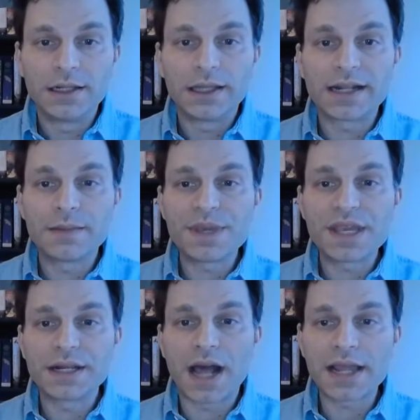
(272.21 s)
let him
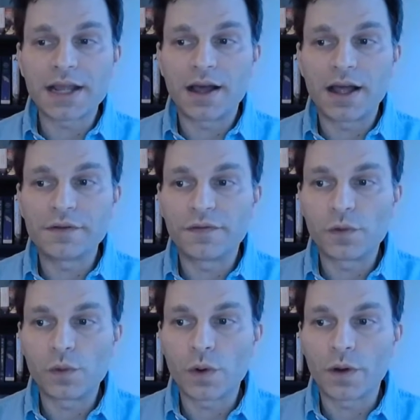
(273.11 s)
be an icon
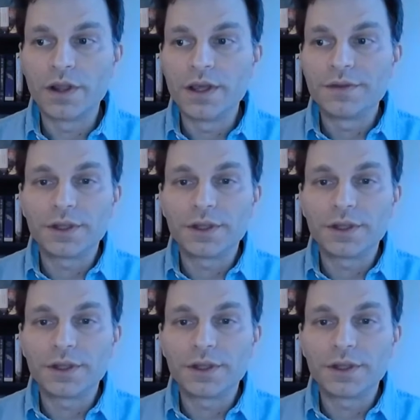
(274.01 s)
for